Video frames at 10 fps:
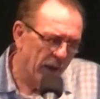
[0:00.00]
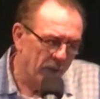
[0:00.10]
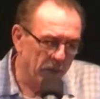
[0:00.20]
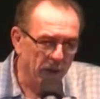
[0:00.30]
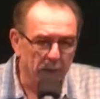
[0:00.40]

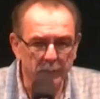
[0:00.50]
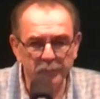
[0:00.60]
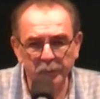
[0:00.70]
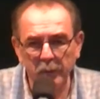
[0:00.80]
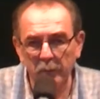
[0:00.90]
Amen.
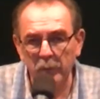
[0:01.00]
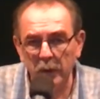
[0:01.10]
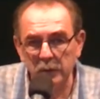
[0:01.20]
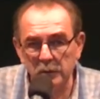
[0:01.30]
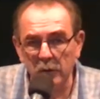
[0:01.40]

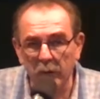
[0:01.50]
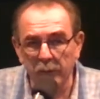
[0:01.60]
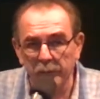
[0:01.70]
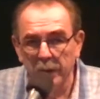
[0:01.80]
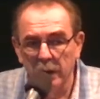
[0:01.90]
Praise
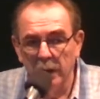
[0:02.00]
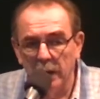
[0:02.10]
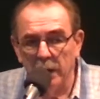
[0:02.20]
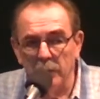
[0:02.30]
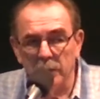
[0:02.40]
Lord.
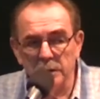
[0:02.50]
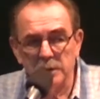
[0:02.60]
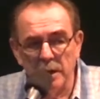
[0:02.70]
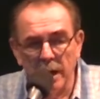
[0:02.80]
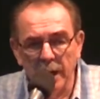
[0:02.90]
Anyone
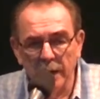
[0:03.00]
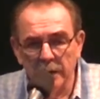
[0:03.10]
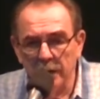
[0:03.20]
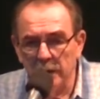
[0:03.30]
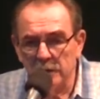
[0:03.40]

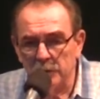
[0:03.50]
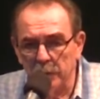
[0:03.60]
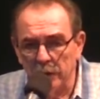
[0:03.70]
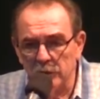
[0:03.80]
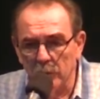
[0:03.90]
tonight needs
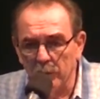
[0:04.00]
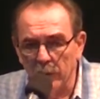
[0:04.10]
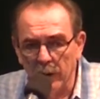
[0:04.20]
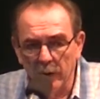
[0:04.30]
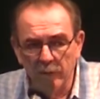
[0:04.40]
special
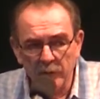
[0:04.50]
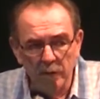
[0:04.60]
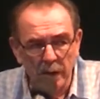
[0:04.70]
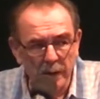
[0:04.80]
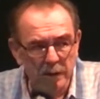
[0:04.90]
prayer, if
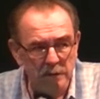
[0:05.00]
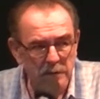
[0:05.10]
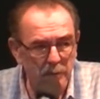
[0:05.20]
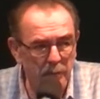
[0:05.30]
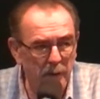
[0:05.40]
you'd like
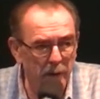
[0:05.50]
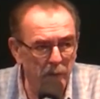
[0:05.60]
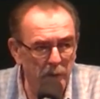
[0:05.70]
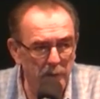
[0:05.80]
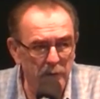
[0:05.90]
us to
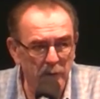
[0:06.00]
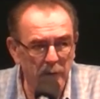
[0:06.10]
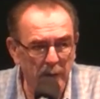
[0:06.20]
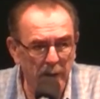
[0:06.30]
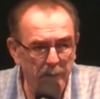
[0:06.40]
pray, we'll
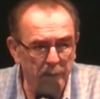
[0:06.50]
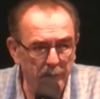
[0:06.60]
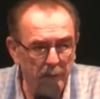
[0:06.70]
do that.